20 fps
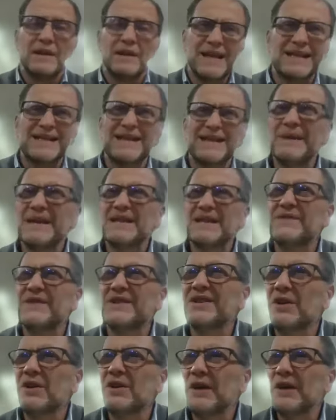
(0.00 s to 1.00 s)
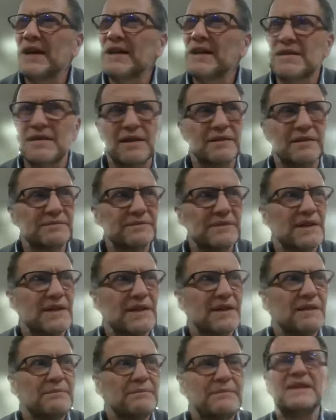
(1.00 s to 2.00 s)
That's a mitzvah dioraisa.
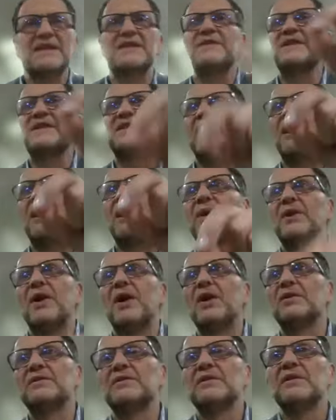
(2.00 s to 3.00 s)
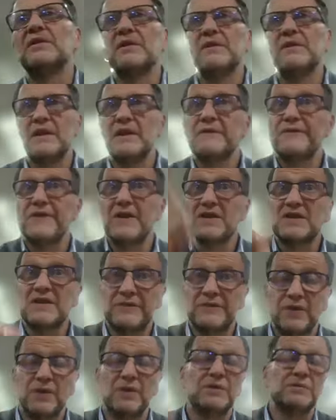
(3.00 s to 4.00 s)
Mitzvah rabbanon first
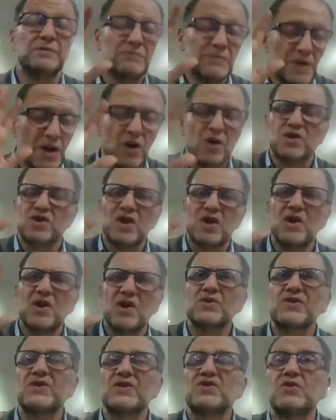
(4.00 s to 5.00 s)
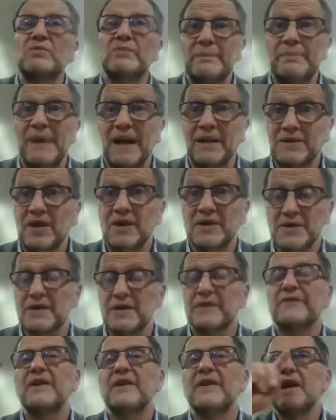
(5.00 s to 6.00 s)
of all, oh, sure, you also shouldn't be
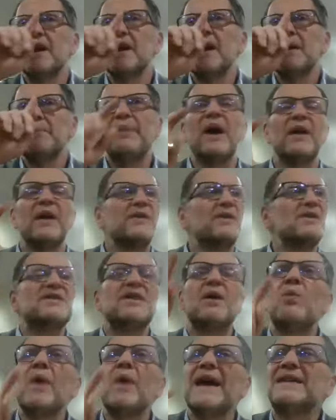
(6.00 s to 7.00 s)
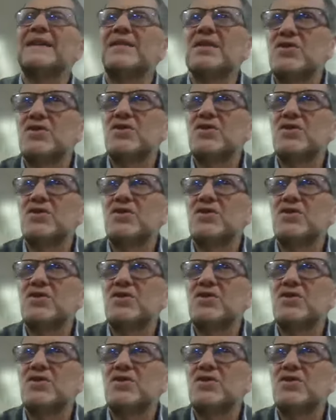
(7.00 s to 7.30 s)
baltosif. But there is a way to